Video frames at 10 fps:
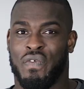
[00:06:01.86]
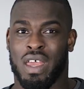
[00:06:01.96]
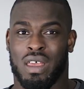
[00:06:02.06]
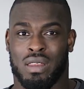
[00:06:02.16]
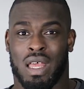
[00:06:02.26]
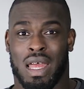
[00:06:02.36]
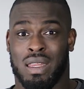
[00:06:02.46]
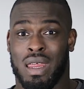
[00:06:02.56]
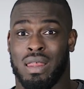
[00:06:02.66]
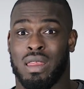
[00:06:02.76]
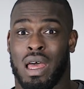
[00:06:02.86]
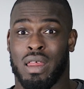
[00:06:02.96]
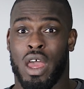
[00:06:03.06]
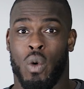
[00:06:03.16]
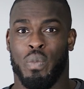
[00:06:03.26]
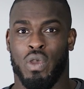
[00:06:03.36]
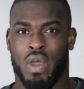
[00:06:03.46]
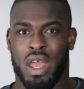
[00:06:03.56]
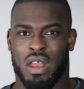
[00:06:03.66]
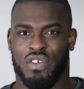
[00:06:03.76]
think that this does help you
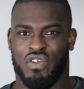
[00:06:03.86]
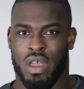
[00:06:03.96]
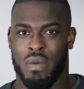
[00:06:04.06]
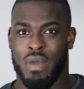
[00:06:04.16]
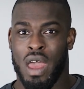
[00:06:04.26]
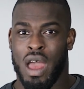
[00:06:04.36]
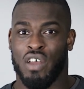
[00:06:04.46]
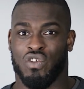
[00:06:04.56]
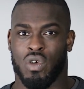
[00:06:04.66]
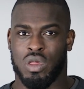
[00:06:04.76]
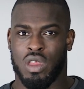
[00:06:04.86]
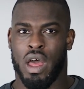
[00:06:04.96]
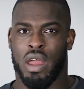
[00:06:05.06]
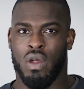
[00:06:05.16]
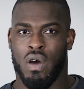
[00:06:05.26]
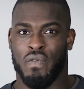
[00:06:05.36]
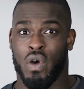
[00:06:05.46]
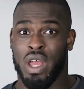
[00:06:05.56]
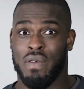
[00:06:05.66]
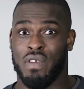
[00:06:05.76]
in the gym as you're starting off,
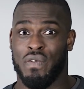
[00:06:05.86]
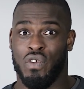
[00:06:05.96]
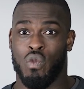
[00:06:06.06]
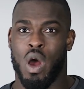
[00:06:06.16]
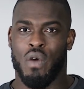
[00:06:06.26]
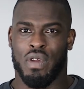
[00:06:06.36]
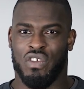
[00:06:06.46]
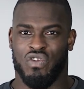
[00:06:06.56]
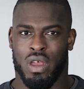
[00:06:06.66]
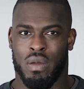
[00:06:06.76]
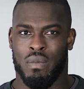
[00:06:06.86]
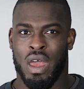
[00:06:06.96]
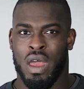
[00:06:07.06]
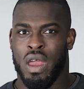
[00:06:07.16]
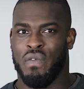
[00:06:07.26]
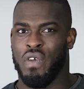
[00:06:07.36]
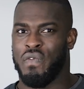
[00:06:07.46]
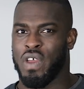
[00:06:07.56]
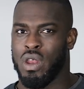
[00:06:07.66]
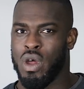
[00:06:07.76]
or even if you are in the gym, if you
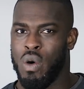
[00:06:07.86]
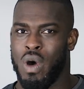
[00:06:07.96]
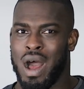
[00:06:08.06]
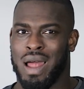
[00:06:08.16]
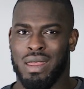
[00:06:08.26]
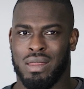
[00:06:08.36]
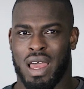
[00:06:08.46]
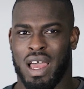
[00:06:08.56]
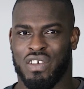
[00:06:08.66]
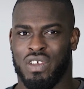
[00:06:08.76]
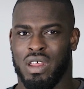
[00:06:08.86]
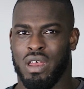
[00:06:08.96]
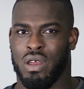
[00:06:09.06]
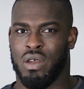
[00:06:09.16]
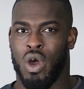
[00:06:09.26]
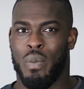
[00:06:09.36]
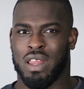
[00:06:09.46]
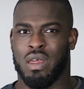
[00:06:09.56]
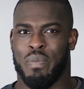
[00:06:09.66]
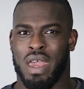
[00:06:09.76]
think, you know what, I need to actually go
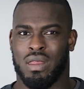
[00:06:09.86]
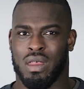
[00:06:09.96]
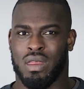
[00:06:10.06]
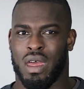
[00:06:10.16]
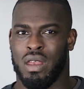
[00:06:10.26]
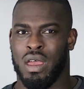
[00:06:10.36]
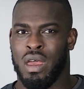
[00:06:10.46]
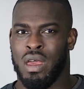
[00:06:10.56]
back to basics and